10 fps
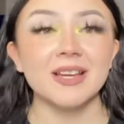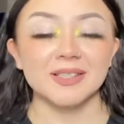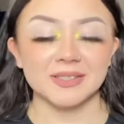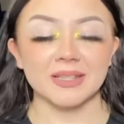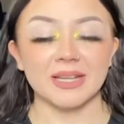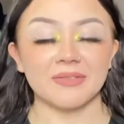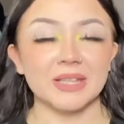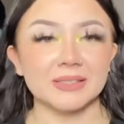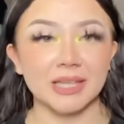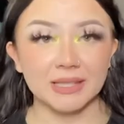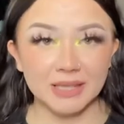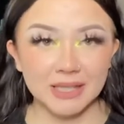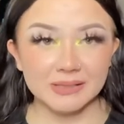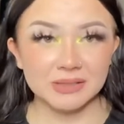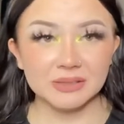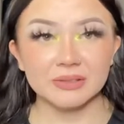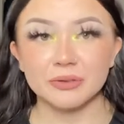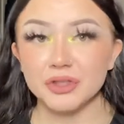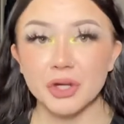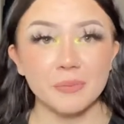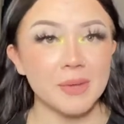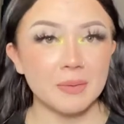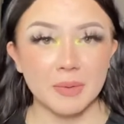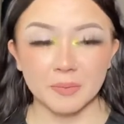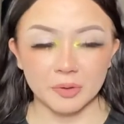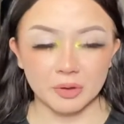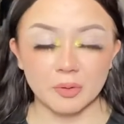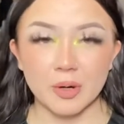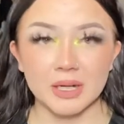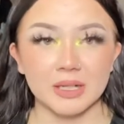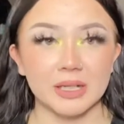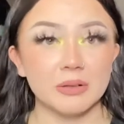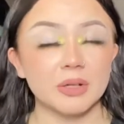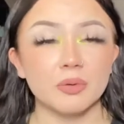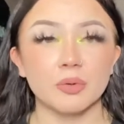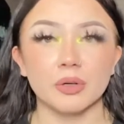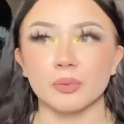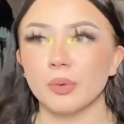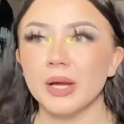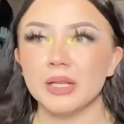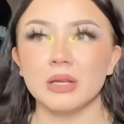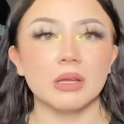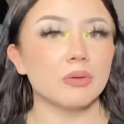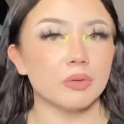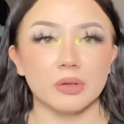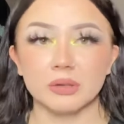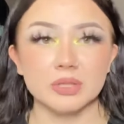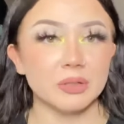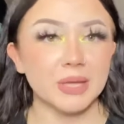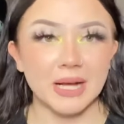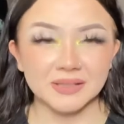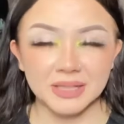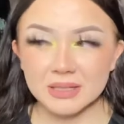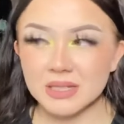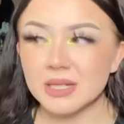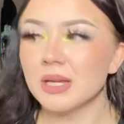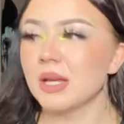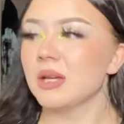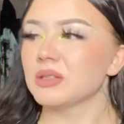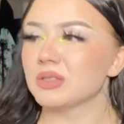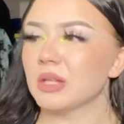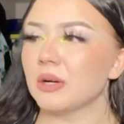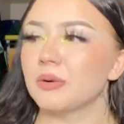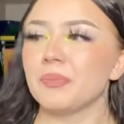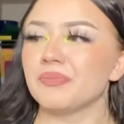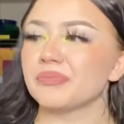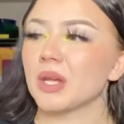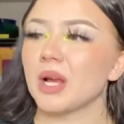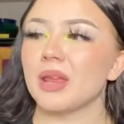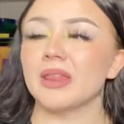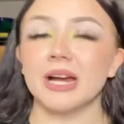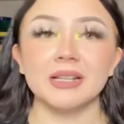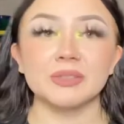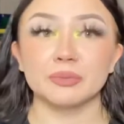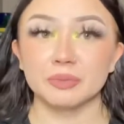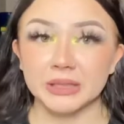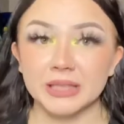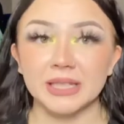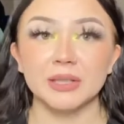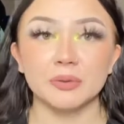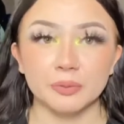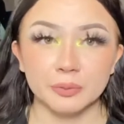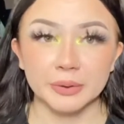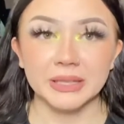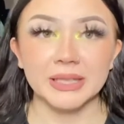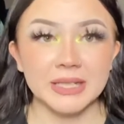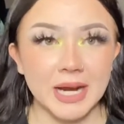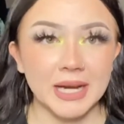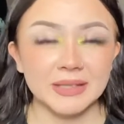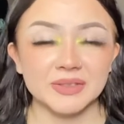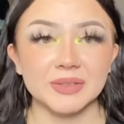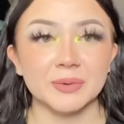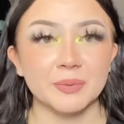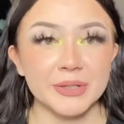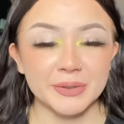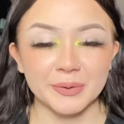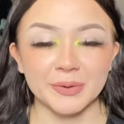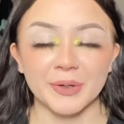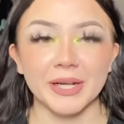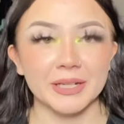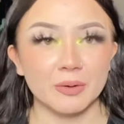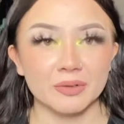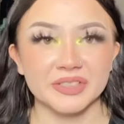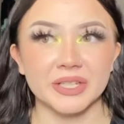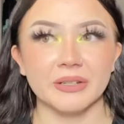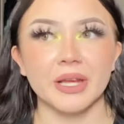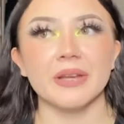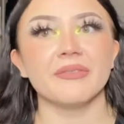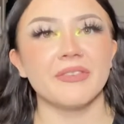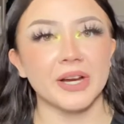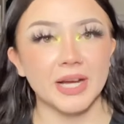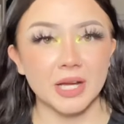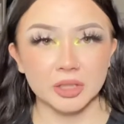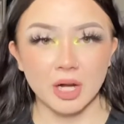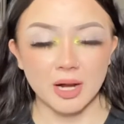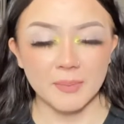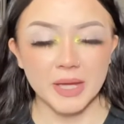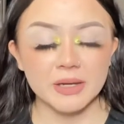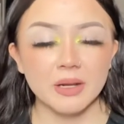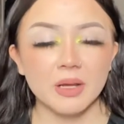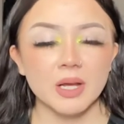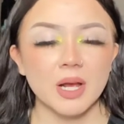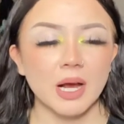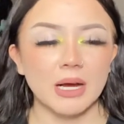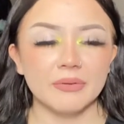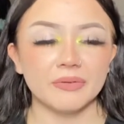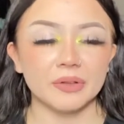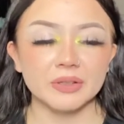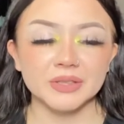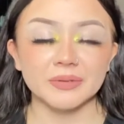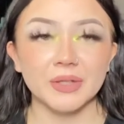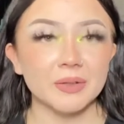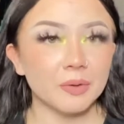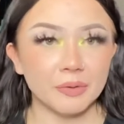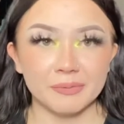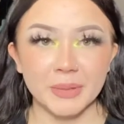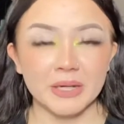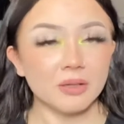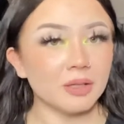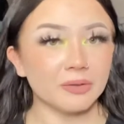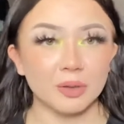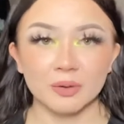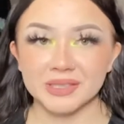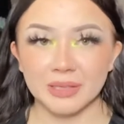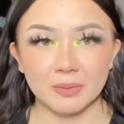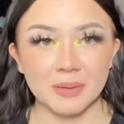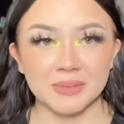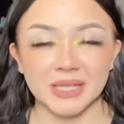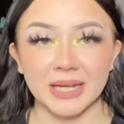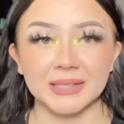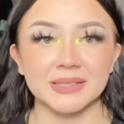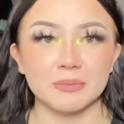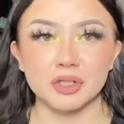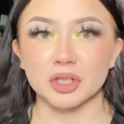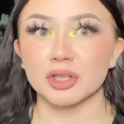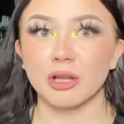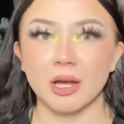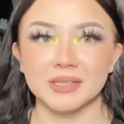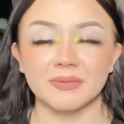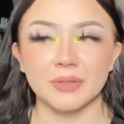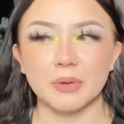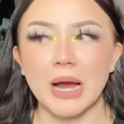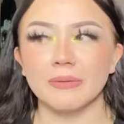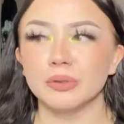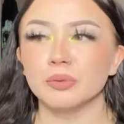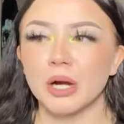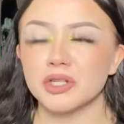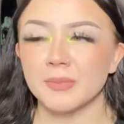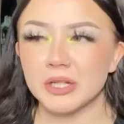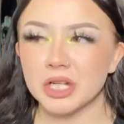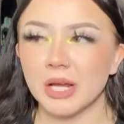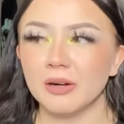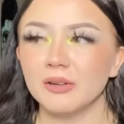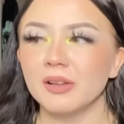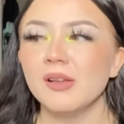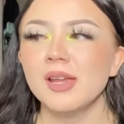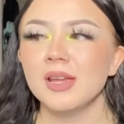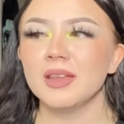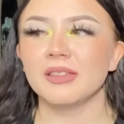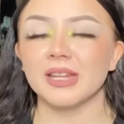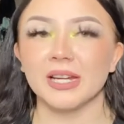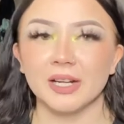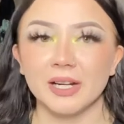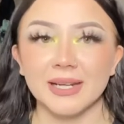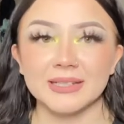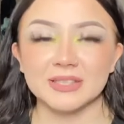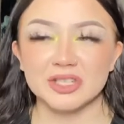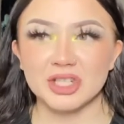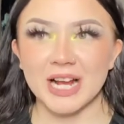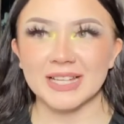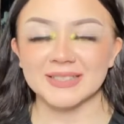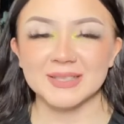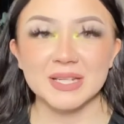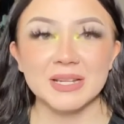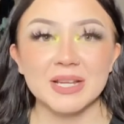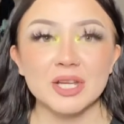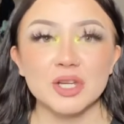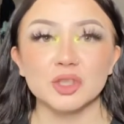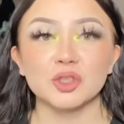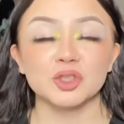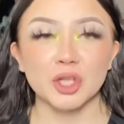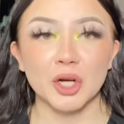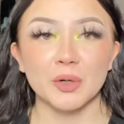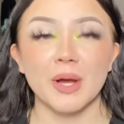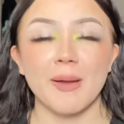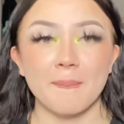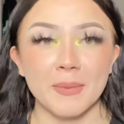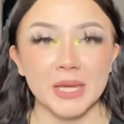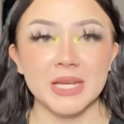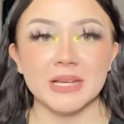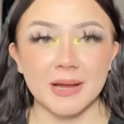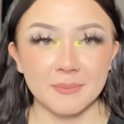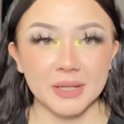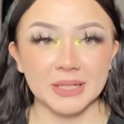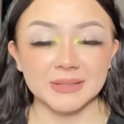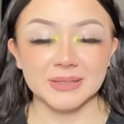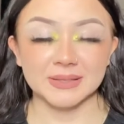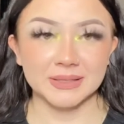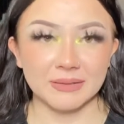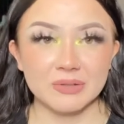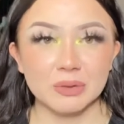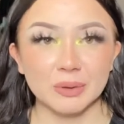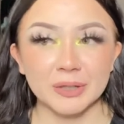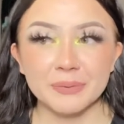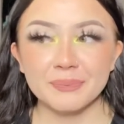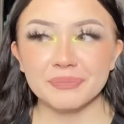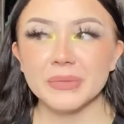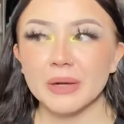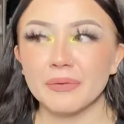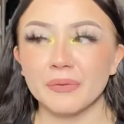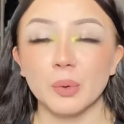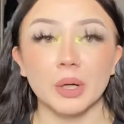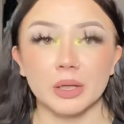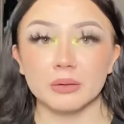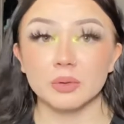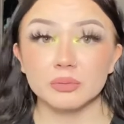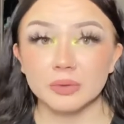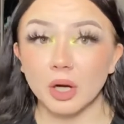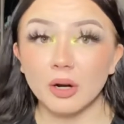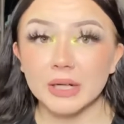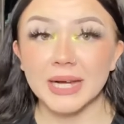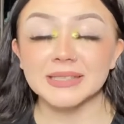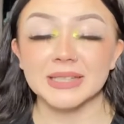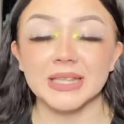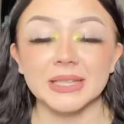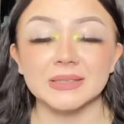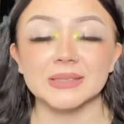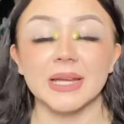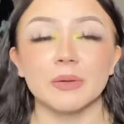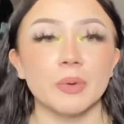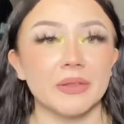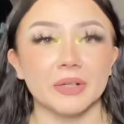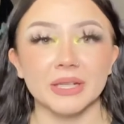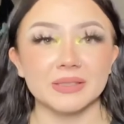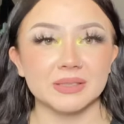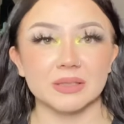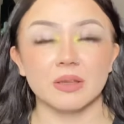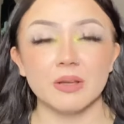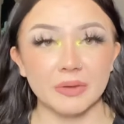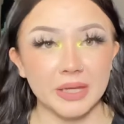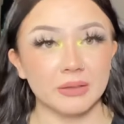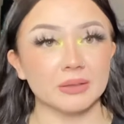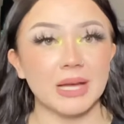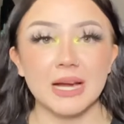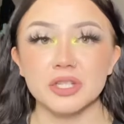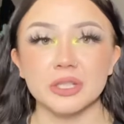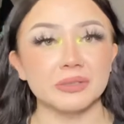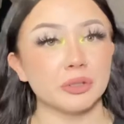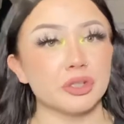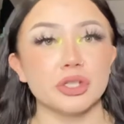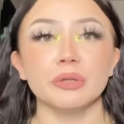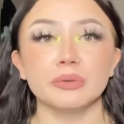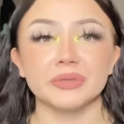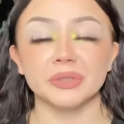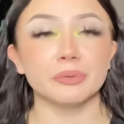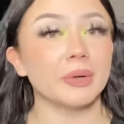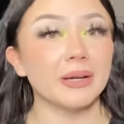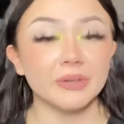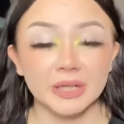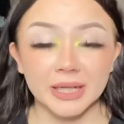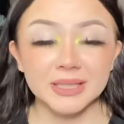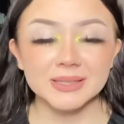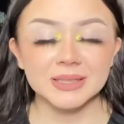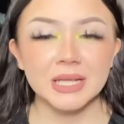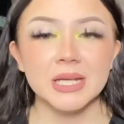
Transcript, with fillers: So they have things like this, no minimum order quantity. You can order one, you can order two thousand. So that is really, really nice when you're ordering in wholesale, and very uncommon. Uh, for those of you who have been all over wholesale websites, I'm sure lots of you have who watch my channel, there is just so many companies to sift through for all kinds of things, like whether it's clothing or lashes or shoes or whatever it is.